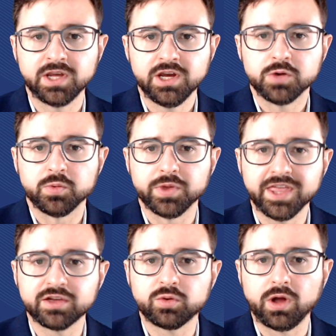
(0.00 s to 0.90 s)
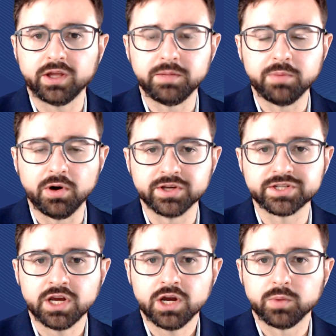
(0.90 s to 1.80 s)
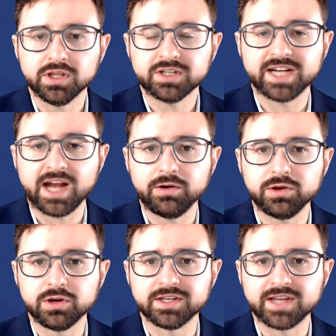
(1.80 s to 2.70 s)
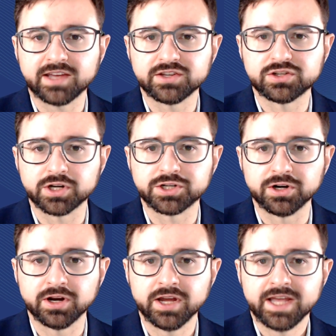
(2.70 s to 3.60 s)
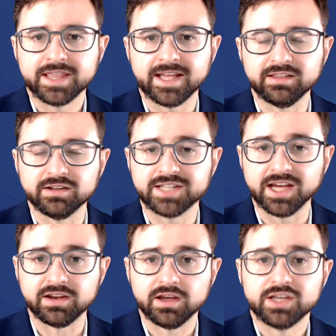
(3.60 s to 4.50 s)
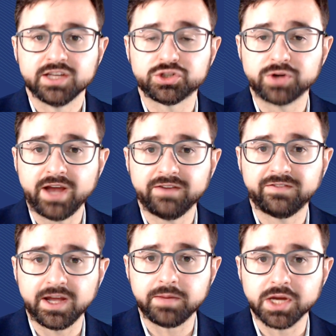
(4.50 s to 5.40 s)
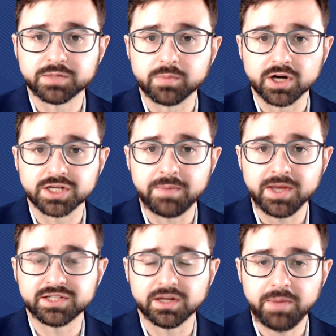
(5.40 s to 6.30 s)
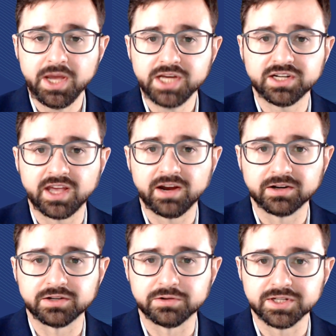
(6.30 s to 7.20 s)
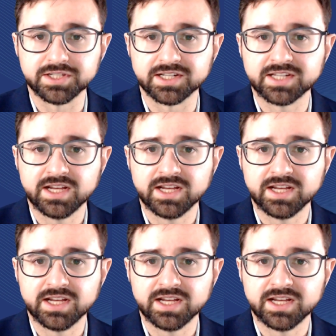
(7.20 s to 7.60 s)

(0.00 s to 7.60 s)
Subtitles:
Within the quality bonus, we looked at how you can take a structure that looks at stratified benchmarks based on patient characteristics,